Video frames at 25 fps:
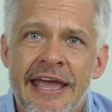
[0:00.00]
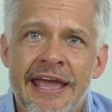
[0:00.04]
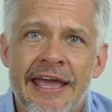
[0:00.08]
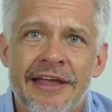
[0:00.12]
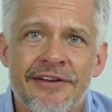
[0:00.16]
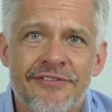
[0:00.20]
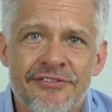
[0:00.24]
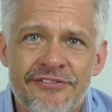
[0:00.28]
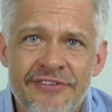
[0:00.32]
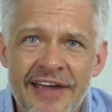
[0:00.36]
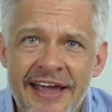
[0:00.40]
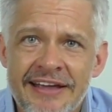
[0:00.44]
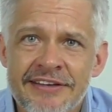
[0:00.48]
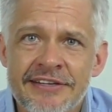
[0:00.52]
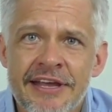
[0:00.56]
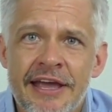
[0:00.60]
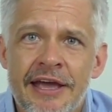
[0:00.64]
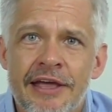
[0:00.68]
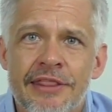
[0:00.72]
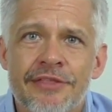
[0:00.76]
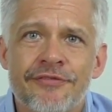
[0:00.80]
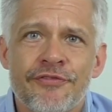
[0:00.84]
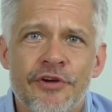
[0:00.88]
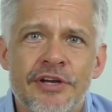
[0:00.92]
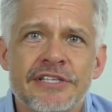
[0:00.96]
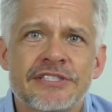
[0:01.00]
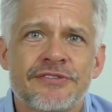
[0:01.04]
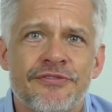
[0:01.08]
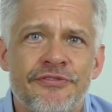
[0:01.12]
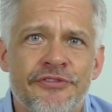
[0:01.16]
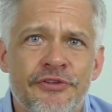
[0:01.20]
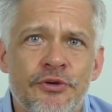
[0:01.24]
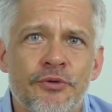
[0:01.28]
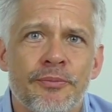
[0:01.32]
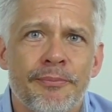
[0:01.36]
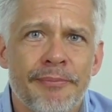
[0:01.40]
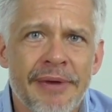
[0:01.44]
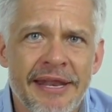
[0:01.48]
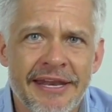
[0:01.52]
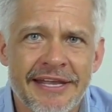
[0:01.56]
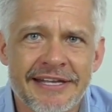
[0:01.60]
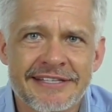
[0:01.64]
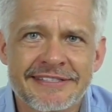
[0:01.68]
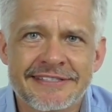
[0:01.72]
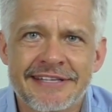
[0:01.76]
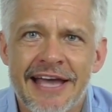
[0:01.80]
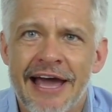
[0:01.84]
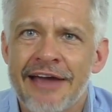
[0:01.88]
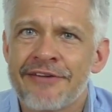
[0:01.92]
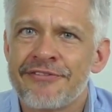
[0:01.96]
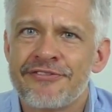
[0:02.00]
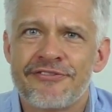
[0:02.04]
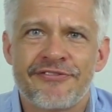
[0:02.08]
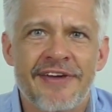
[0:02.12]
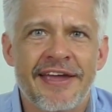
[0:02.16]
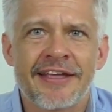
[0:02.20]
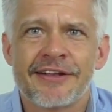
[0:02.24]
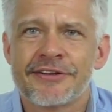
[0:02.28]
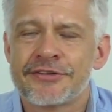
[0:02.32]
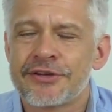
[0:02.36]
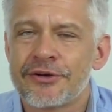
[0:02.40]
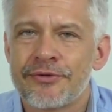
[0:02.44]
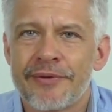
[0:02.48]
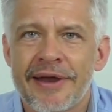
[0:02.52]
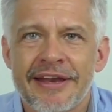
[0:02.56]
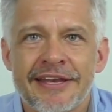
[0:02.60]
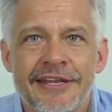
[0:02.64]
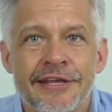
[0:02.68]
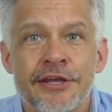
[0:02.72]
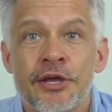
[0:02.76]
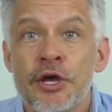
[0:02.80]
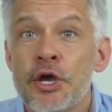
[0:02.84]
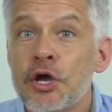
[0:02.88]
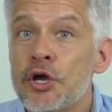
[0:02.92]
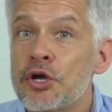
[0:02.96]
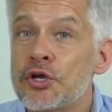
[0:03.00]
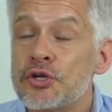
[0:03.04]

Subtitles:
In fact, in the first few minutes I failed already.